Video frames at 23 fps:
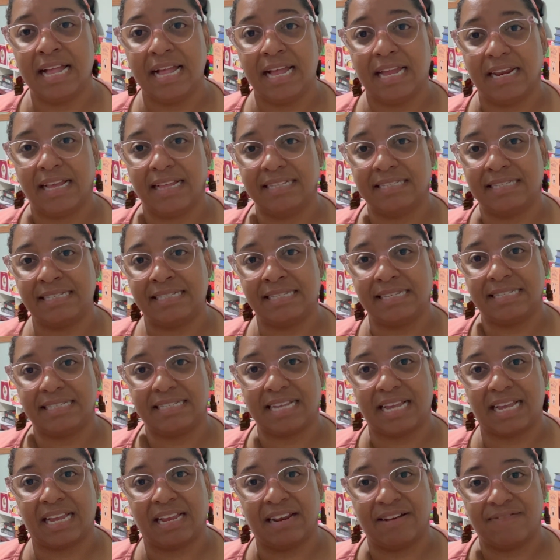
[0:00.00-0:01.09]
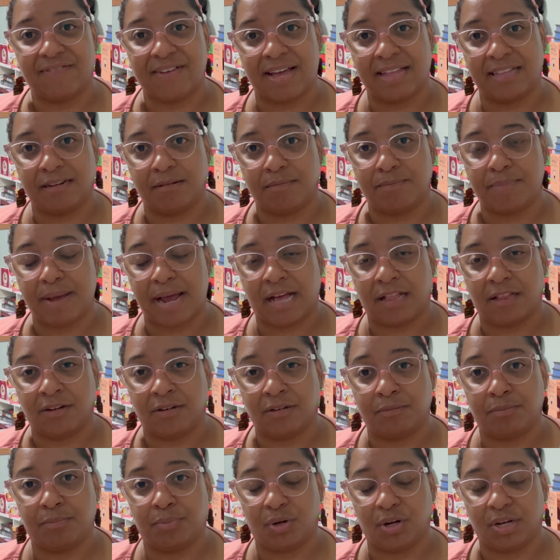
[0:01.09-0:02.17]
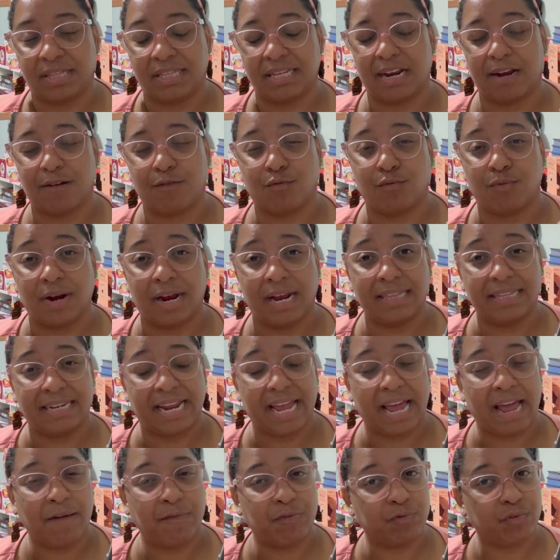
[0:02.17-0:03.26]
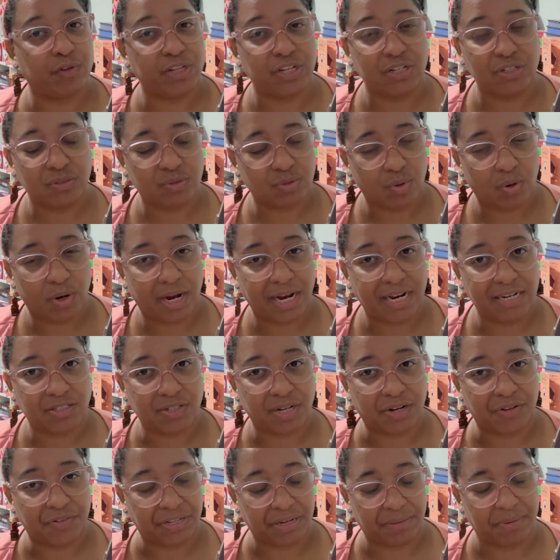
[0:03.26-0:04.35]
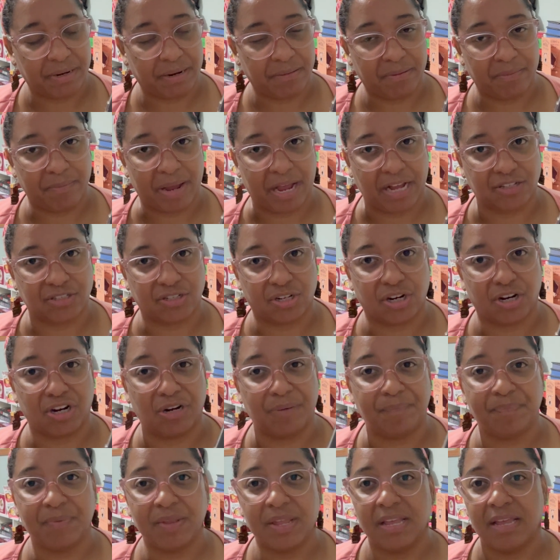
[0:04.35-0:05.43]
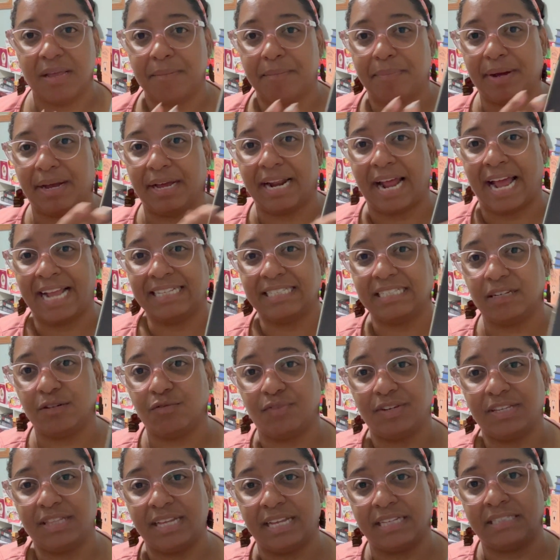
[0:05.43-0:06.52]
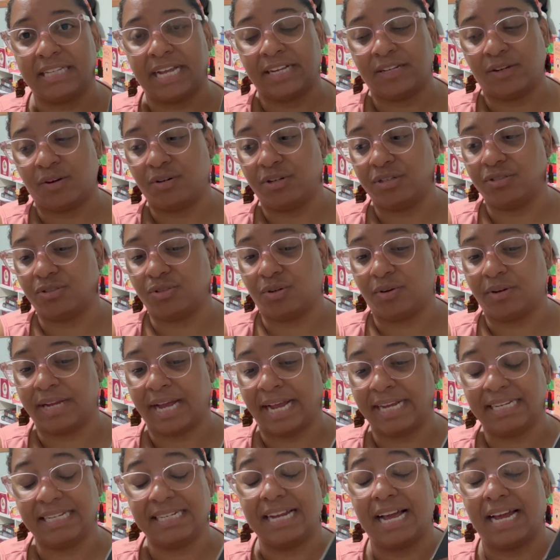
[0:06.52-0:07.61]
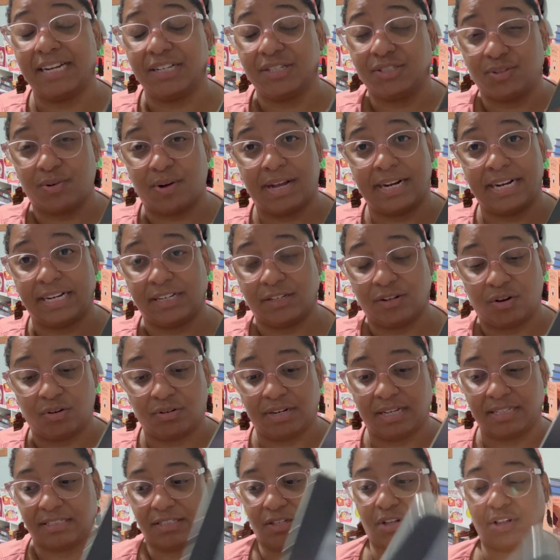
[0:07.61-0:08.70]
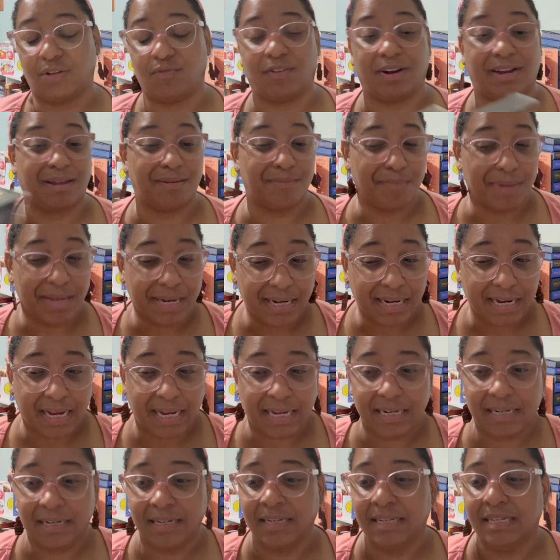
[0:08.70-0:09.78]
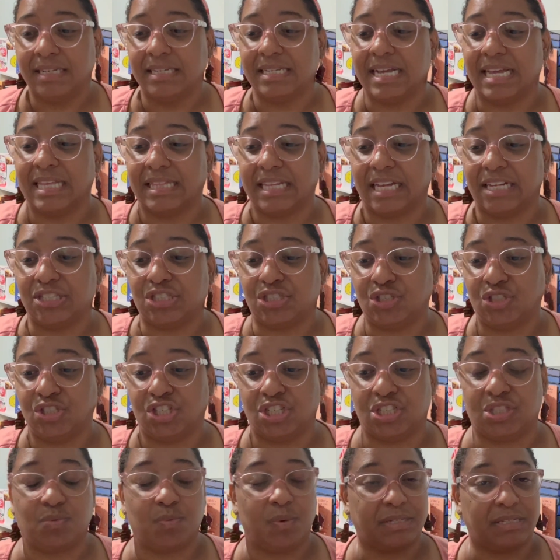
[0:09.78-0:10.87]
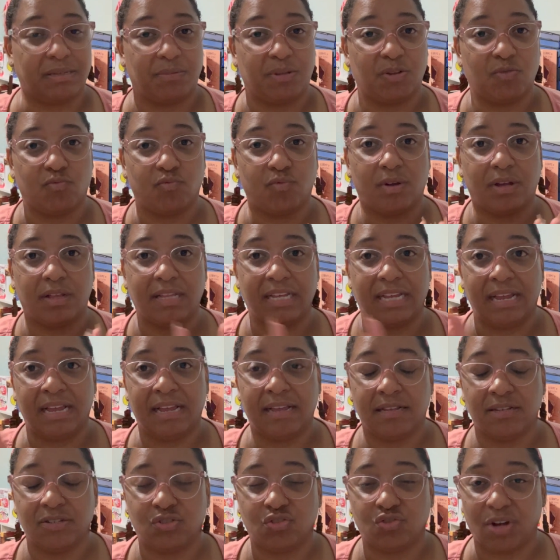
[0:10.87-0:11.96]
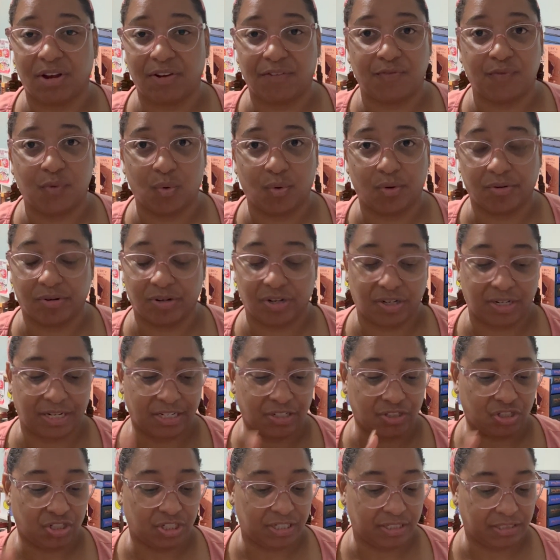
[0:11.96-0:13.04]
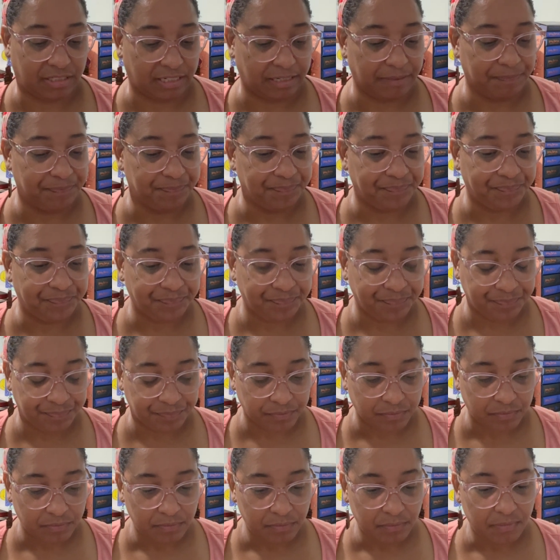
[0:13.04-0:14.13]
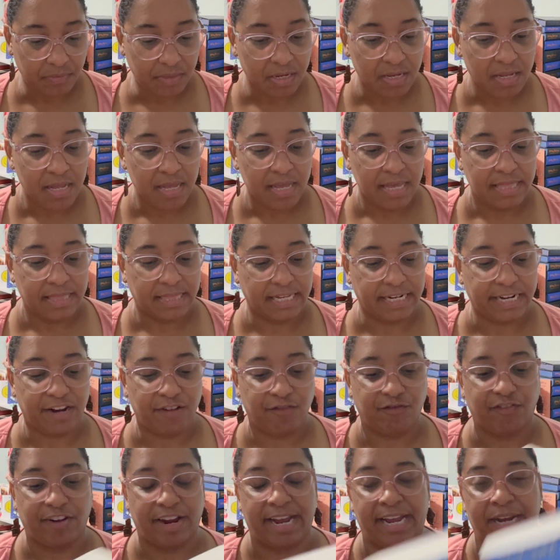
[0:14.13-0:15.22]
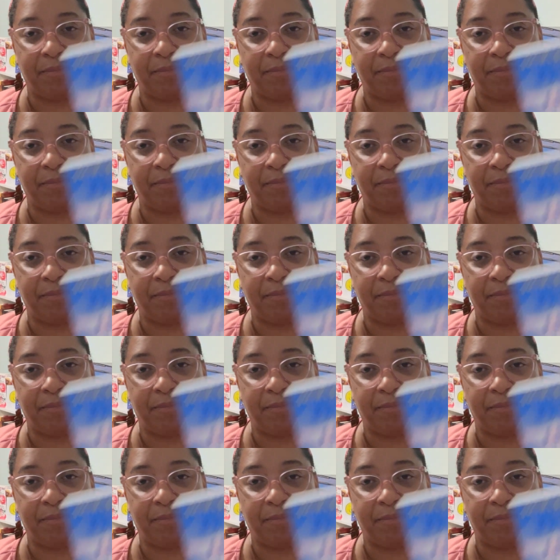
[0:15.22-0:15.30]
Now, this is the second Fallon Ballard book that I've read that I haven't really enjoyed, so I don't think I'm coming back to her. But I did read this. I did not enjoy it, and I don't necessarily recommend it unless you just want something really straightforward and cheesy. Then I read